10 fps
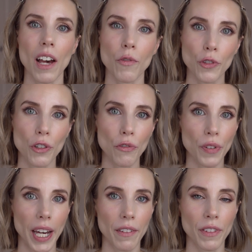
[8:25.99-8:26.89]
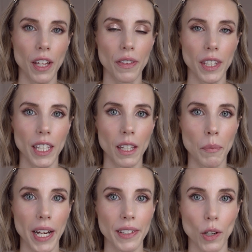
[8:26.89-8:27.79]
I've also found that the
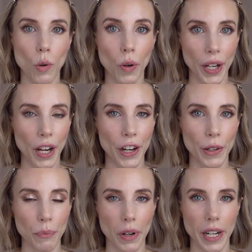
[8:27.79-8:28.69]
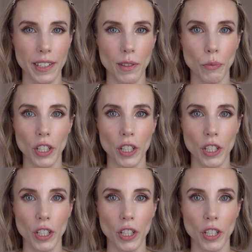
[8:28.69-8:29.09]
mattes are quite hard pressed,